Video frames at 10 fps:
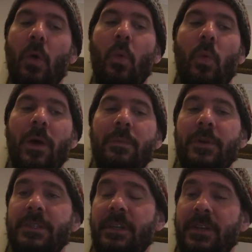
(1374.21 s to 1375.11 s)
One
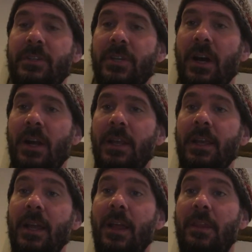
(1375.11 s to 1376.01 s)
person is
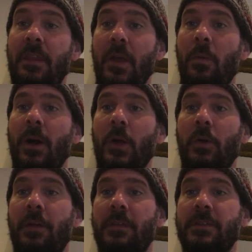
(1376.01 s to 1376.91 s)
Charlie. They walk
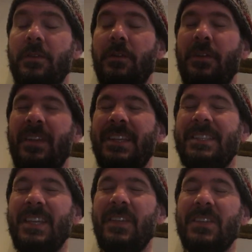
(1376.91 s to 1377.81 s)
around the circle. They
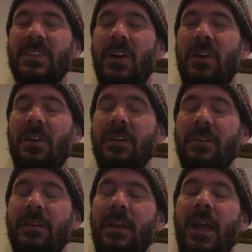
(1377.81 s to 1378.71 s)
sing the song,
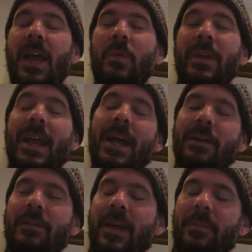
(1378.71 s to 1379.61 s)
and we
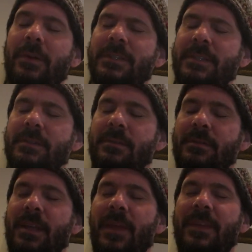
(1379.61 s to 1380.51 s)
echo that person.
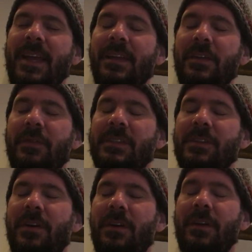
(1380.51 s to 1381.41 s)
At the end of the
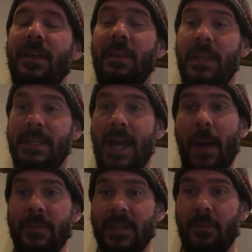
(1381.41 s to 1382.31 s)
song, they
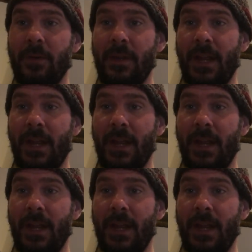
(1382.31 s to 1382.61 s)
tap someone